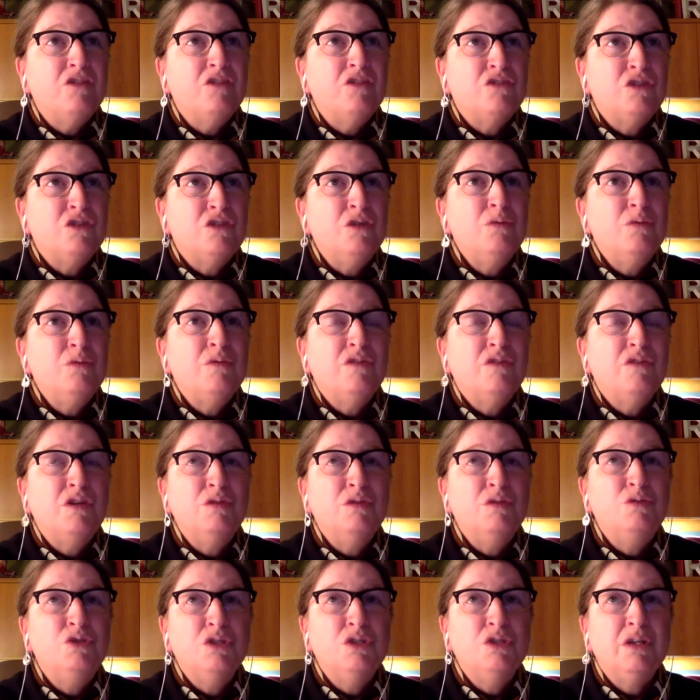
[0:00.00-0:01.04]
students
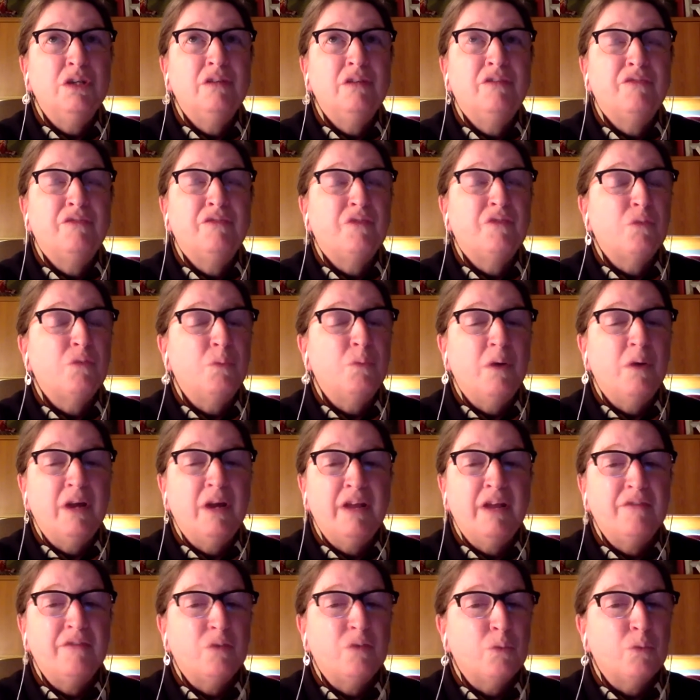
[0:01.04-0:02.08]
who just, for
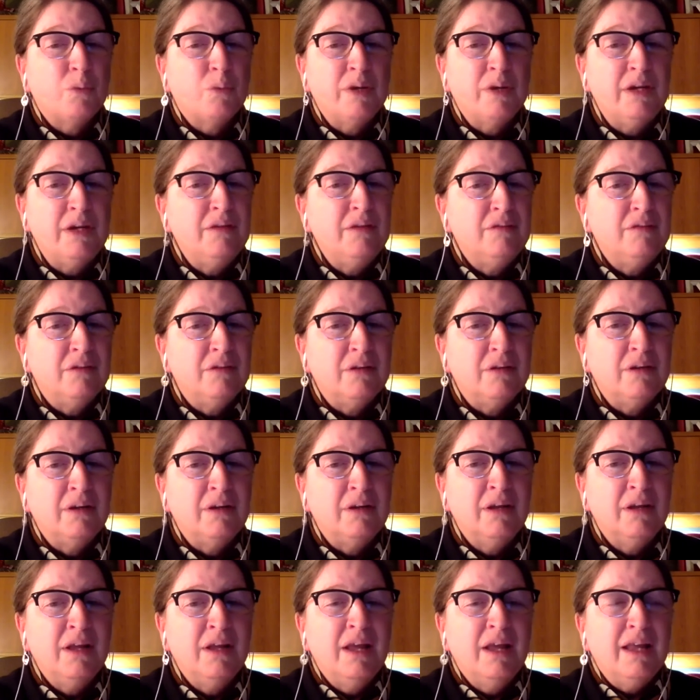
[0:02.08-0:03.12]
whatever
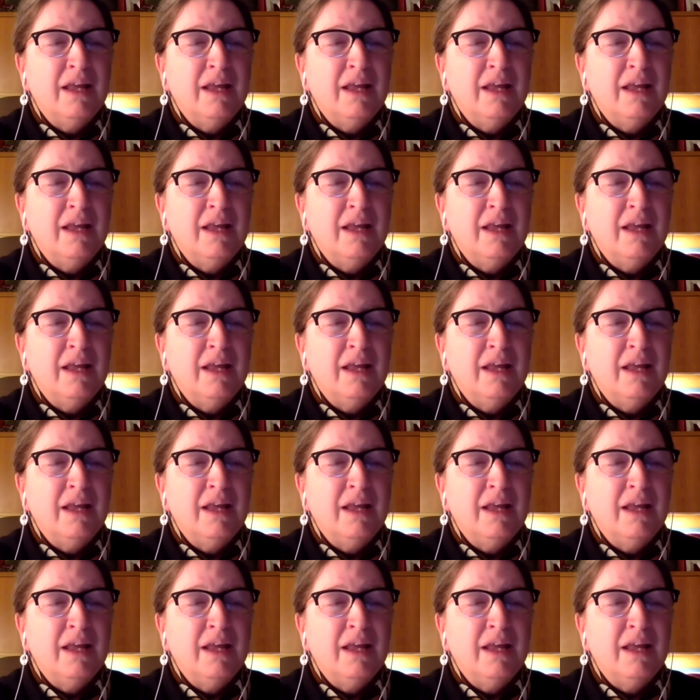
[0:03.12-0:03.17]
reason,